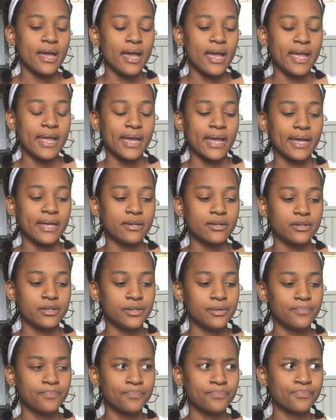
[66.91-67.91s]
And
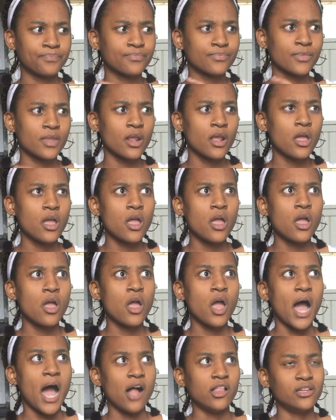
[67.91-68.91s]

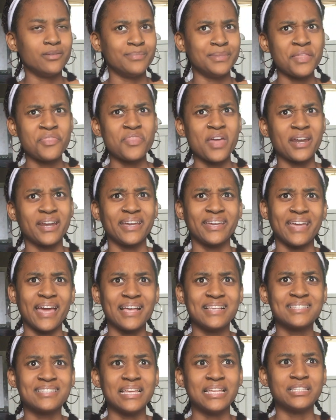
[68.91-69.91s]
I'll admit that I
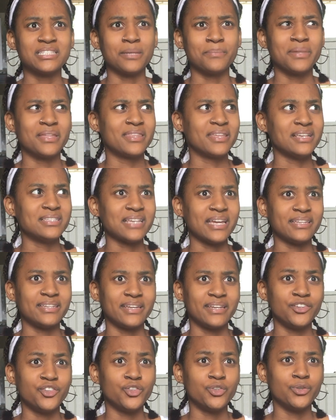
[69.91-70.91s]
guess that some of the things I
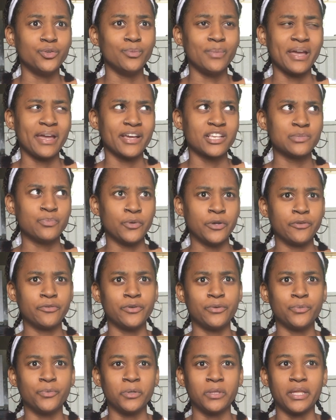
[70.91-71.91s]
did to my
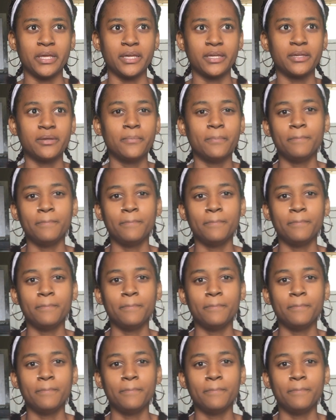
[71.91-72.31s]
ex-boyfriend were, like,